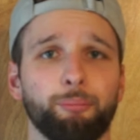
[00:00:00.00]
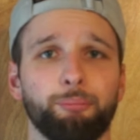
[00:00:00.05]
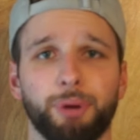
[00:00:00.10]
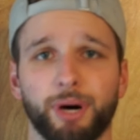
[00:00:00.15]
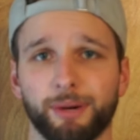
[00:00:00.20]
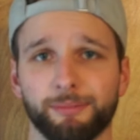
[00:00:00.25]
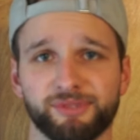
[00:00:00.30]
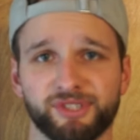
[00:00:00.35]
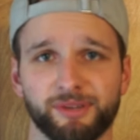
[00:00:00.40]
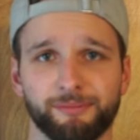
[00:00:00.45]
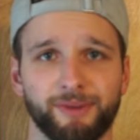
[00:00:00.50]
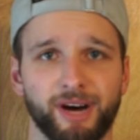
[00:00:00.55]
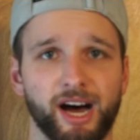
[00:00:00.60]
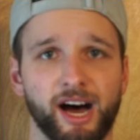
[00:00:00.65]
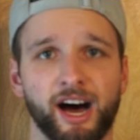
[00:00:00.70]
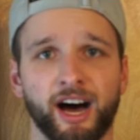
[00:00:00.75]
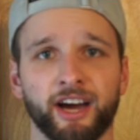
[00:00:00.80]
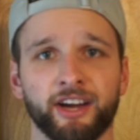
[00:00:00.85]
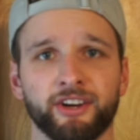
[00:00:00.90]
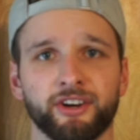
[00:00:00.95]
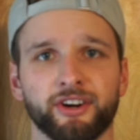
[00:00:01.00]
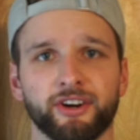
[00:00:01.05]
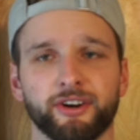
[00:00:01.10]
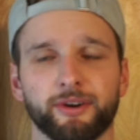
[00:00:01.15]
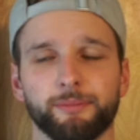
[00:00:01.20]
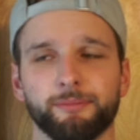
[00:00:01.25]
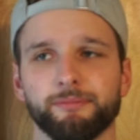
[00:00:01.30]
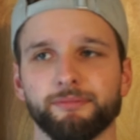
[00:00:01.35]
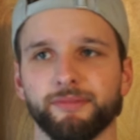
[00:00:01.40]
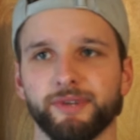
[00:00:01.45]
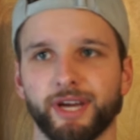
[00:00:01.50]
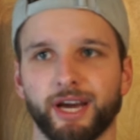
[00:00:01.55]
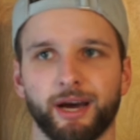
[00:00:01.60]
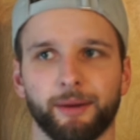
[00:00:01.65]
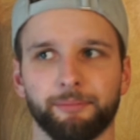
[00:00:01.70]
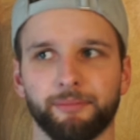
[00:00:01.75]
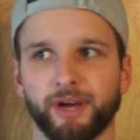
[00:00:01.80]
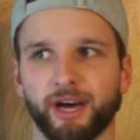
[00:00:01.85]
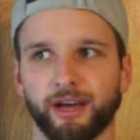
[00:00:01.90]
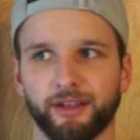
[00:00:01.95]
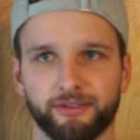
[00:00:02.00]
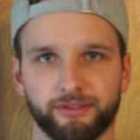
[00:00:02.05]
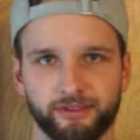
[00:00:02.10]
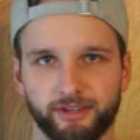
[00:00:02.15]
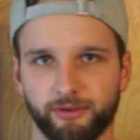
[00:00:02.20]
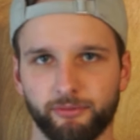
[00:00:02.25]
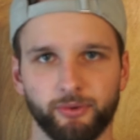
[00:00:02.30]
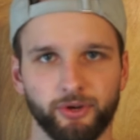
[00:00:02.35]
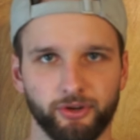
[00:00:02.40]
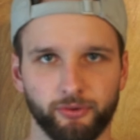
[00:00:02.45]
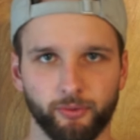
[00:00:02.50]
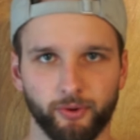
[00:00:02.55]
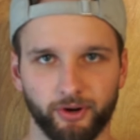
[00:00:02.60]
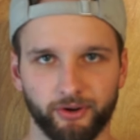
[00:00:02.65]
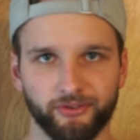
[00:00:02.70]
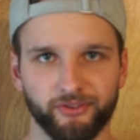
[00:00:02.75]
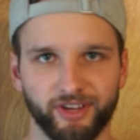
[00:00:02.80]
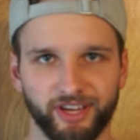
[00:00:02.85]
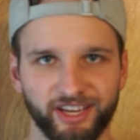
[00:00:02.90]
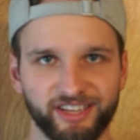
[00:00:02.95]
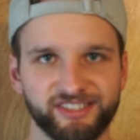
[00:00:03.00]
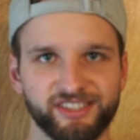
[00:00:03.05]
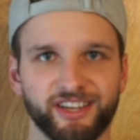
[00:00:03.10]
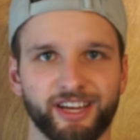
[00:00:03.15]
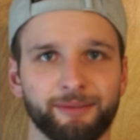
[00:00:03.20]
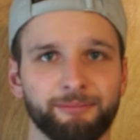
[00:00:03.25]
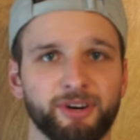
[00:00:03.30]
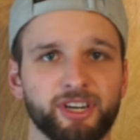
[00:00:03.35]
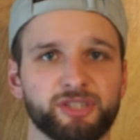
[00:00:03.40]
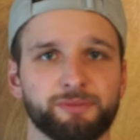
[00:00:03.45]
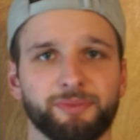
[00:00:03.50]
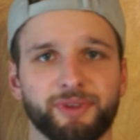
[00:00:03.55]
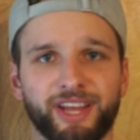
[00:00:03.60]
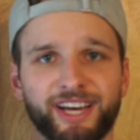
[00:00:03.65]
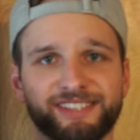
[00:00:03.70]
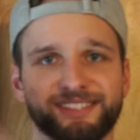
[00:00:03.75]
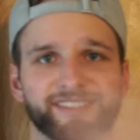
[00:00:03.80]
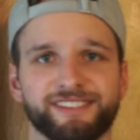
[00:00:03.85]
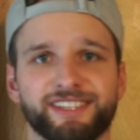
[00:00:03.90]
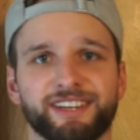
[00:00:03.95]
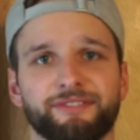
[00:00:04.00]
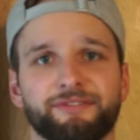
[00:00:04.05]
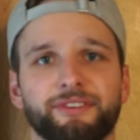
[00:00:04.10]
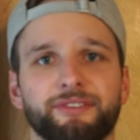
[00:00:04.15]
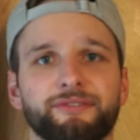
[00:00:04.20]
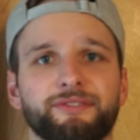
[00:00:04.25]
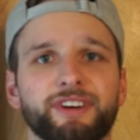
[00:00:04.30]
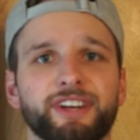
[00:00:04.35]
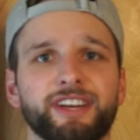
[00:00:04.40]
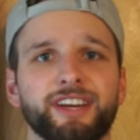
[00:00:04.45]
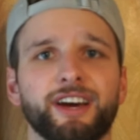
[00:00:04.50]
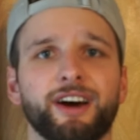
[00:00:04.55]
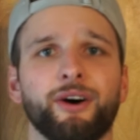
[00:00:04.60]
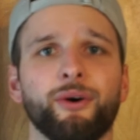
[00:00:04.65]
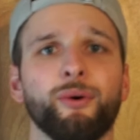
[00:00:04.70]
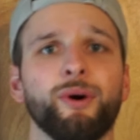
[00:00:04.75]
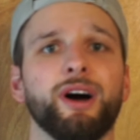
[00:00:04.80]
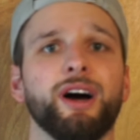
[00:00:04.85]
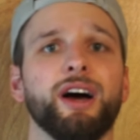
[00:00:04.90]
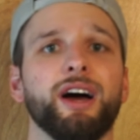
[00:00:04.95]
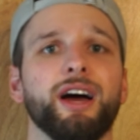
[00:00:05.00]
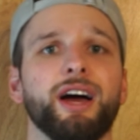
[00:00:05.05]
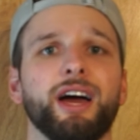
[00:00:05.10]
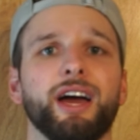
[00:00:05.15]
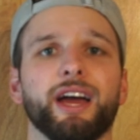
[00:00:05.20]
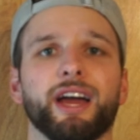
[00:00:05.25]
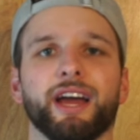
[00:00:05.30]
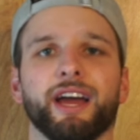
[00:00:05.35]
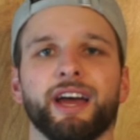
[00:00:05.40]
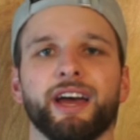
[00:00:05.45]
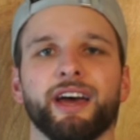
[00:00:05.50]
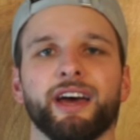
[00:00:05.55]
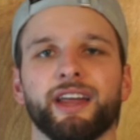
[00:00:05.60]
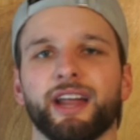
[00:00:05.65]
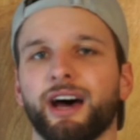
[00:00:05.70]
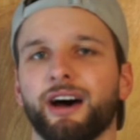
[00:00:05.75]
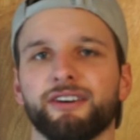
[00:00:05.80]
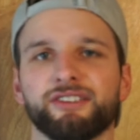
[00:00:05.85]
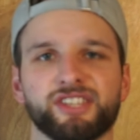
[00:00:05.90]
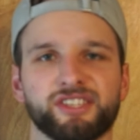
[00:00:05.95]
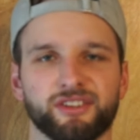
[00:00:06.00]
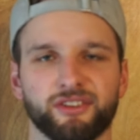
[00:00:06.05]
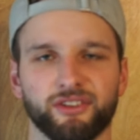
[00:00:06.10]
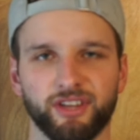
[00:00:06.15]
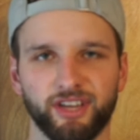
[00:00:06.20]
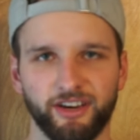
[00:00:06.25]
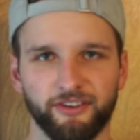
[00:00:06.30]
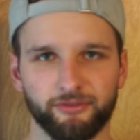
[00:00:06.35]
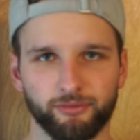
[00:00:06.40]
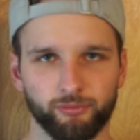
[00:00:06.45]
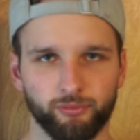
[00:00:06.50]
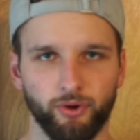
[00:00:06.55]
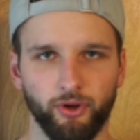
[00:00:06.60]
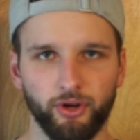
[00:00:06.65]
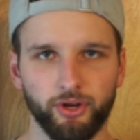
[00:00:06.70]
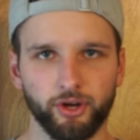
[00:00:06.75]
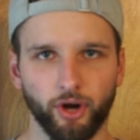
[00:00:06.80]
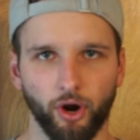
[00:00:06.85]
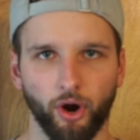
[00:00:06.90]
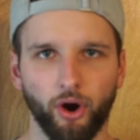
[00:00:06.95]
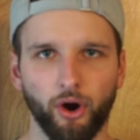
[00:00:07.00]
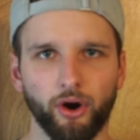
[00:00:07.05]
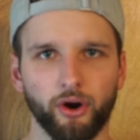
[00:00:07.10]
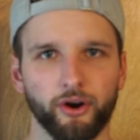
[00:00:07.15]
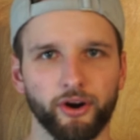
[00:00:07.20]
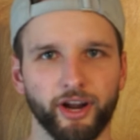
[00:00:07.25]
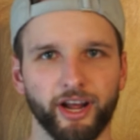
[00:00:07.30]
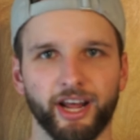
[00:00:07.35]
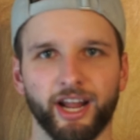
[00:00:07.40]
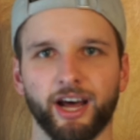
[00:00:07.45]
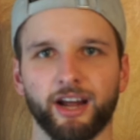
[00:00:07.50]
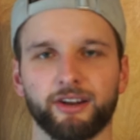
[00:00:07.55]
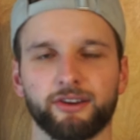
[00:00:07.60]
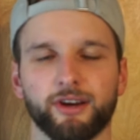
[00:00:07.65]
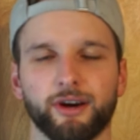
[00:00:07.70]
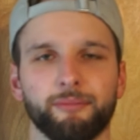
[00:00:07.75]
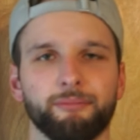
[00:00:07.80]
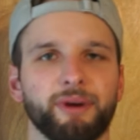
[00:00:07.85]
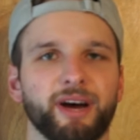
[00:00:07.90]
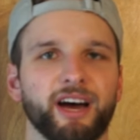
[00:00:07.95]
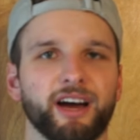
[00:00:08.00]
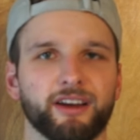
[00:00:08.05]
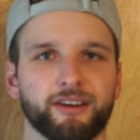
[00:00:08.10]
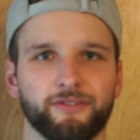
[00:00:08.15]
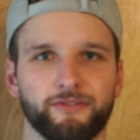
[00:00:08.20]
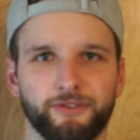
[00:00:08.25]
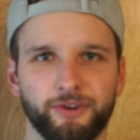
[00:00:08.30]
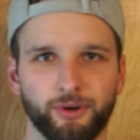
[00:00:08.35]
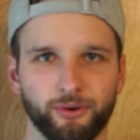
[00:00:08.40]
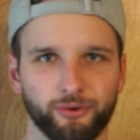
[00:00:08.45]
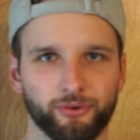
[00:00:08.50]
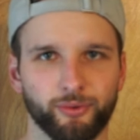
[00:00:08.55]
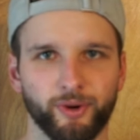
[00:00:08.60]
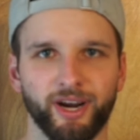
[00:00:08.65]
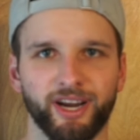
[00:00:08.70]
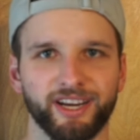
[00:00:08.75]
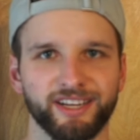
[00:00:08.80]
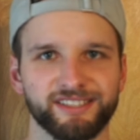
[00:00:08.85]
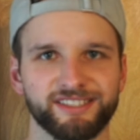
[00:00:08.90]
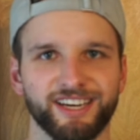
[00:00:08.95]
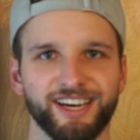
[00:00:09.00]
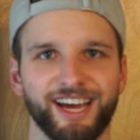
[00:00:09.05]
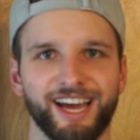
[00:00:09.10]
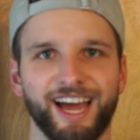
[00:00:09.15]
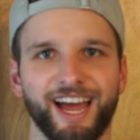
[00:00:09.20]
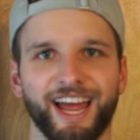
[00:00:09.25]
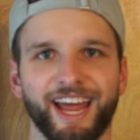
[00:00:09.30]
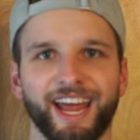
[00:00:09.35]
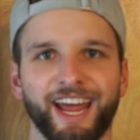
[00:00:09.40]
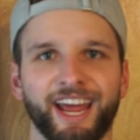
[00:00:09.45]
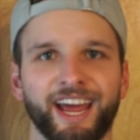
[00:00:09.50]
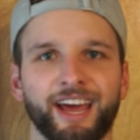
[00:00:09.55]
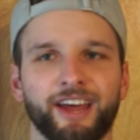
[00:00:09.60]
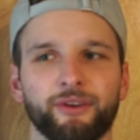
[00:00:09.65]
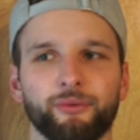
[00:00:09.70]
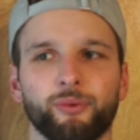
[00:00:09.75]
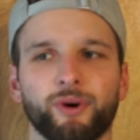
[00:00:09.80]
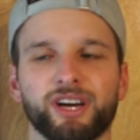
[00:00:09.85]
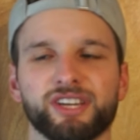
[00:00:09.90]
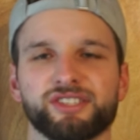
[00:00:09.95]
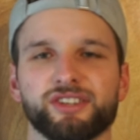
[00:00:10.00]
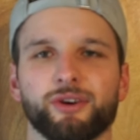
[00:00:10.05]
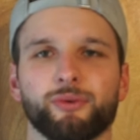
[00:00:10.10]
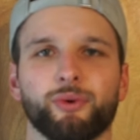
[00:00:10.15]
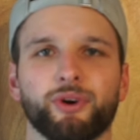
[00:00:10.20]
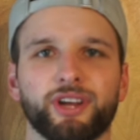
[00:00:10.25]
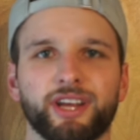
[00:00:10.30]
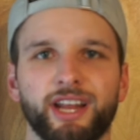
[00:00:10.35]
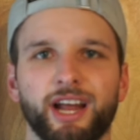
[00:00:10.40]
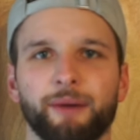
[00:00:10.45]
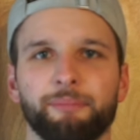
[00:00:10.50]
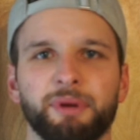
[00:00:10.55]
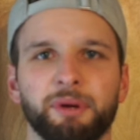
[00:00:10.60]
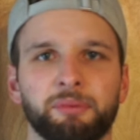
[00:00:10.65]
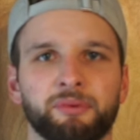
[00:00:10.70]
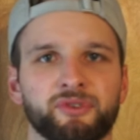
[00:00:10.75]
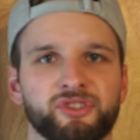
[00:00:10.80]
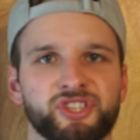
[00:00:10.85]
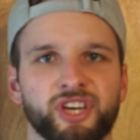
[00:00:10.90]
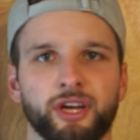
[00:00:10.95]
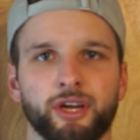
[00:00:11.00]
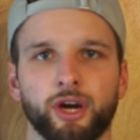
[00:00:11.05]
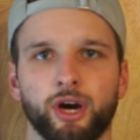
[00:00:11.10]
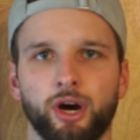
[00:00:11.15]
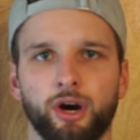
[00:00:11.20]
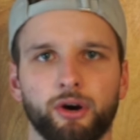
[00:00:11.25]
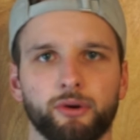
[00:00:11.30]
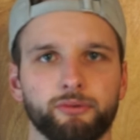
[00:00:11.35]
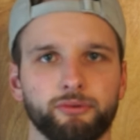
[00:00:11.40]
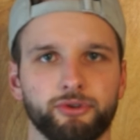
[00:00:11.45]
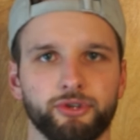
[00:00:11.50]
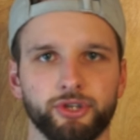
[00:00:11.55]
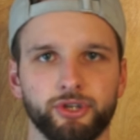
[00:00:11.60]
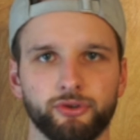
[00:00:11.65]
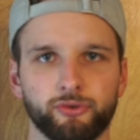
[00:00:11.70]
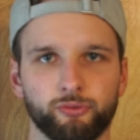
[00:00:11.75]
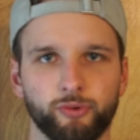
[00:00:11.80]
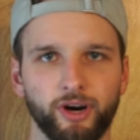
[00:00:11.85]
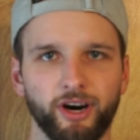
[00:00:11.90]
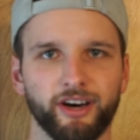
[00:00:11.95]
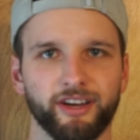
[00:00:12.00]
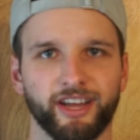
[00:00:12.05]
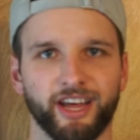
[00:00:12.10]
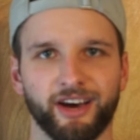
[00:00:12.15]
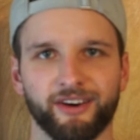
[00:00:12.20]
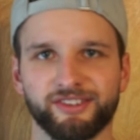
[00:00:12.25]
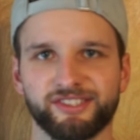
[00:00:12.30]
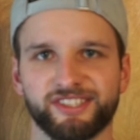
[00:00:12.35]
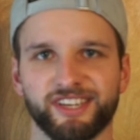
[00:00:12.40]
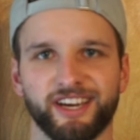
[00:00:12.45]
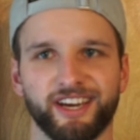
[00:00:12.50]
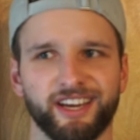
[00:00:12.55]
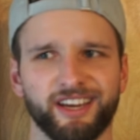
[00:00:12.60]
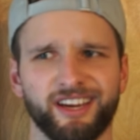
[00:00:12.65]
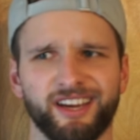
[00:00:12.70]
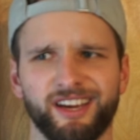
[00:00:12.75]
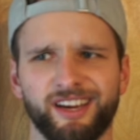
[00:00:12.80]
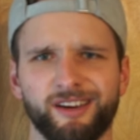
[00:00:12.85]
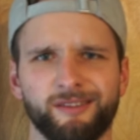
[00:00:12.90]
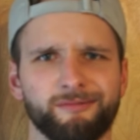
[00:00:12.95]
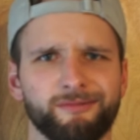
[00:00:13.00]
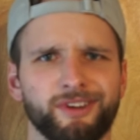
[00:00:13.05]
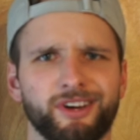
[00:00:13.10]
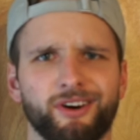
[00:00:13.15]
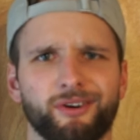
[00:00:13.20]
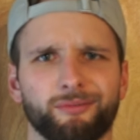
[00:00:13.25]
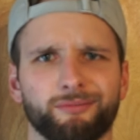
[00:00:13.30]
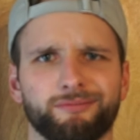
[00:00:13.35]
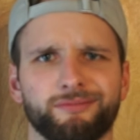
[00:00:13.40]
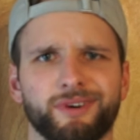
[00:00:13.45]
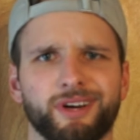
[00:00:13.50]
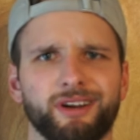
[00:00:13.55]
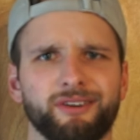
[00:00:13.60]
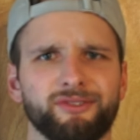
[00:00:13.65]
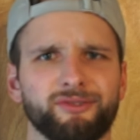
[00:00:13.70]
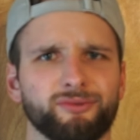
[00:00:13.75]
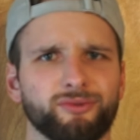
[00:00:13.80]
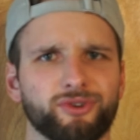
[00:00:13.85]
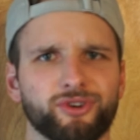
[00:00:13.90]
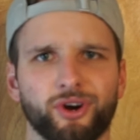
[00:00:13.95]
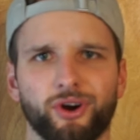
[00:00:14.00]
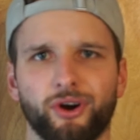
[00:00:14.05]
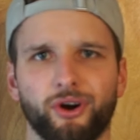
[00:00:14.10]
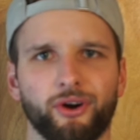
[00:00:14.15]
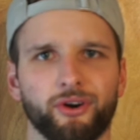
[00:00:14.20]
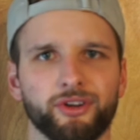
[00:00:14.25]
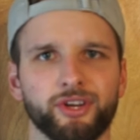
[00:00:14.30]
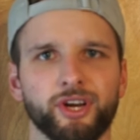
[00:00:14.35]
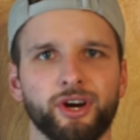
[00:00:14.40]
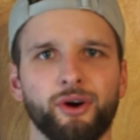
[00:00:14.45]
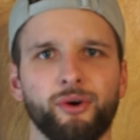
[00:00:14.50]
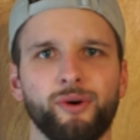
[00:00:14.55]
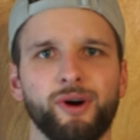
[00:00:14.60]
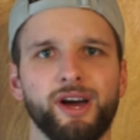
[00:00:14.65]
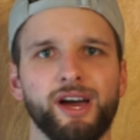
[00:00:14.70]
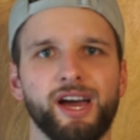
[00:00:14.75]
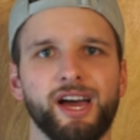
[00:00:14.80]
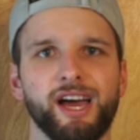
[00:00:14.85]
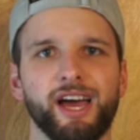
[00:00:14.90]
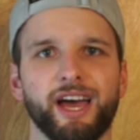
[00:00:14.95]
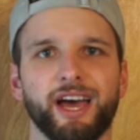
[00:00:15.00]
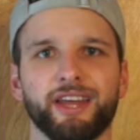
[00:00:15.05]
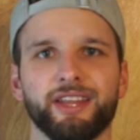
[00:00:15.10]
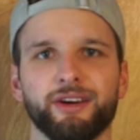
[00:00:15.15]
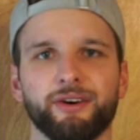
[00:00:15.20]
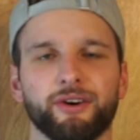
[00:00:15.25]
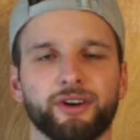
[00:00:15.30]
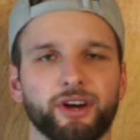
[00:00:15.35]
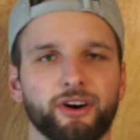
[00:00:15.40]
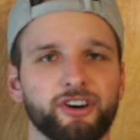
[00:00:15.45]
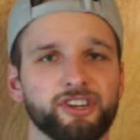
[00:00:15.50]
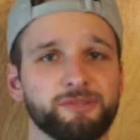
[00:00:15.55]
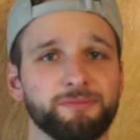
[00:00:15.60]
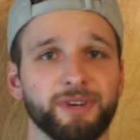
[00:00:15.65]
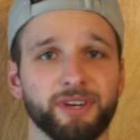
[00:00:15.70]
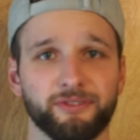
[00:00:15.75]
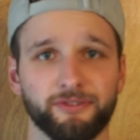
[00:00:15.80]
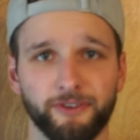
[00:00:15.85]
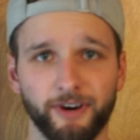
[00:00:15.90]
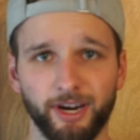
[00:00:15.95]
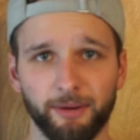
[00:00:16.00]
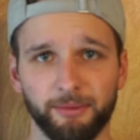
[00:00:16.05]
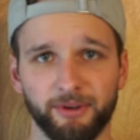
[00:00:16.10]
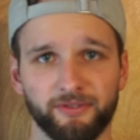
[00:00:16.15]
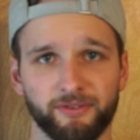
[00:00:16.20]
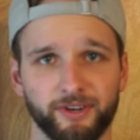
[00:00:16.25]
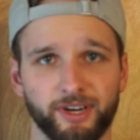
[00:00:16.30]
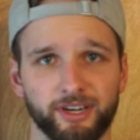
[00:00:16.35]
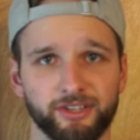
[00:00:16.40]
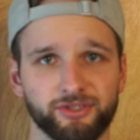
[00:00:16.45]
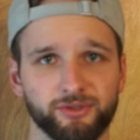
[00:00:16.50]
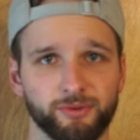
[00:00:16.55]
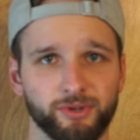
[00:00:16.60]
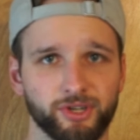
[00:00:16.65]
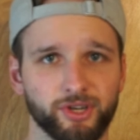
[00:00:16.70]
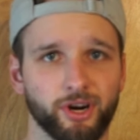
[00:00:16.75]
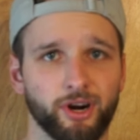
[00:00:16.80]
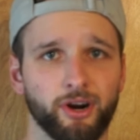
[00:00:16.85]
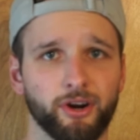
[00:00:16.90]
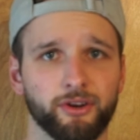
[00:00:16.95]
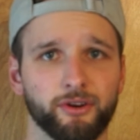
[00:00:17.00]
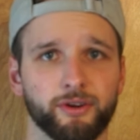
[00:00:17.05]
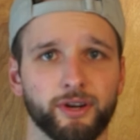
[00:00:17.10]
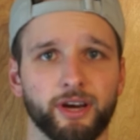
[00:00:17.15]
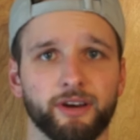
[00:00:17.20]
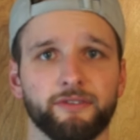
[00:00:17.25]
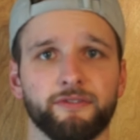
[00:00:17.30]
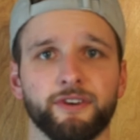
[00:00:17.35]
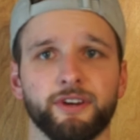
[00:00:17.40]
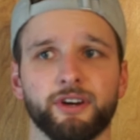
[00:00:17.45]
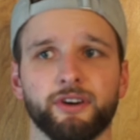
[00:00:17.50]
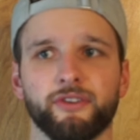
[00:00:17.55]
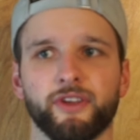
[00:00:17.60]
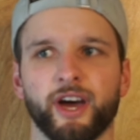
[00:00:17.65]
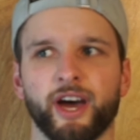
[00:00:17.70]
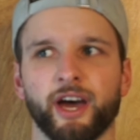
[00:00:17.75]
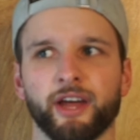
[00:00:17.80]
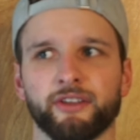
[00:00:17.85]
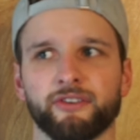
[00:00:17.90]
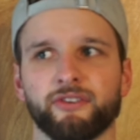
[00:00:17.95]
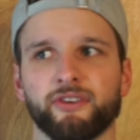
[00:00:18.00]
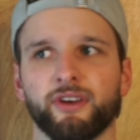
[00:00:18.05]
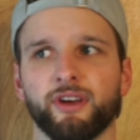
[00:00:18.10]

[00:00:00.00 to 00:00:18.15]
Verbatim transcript: pump some iron. Yeah, i not, didn't really work legs a lot much, but that's a different video. And I would just lift really hard and I'd come back, feel great. And when I started working out, people would say, oh, do you run? And I would say, no, I don't do cardio and they would always make fun of me for not doing cardio and I figured that